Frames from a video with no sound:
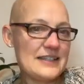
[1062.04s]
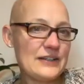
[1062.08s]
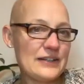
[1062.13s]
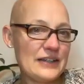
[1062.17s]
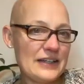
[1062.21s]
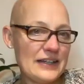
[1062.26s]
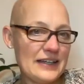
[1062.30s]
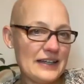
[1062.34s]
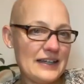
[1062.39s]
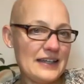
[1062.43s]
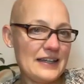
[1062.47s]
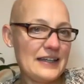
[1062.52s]

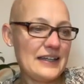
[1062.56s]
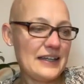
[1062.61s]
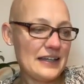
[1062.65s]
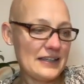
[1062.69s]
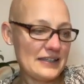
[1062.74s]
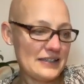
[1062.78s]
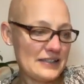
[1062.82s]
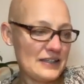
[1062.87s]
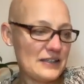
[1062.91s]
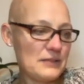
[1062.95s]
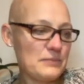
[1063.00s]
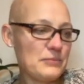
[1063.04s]
Okay.
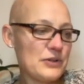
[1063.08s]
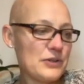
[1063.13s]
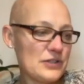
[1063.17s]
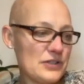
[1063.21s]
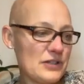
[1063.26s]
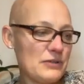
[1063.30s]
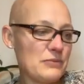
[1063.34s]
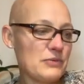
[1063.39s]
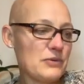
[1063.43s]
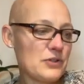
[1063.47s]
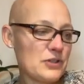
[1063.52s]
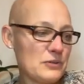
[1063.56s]
Yes. so the person
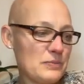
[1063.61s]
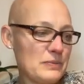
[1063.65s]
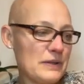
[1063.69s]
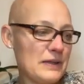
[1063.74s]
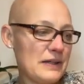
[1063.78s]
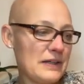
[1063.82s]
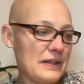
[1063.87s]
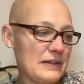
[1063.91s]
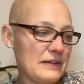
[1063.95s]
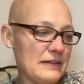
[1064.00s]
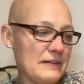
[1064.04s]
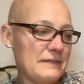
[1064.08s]
I want to
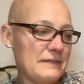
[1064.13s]
be.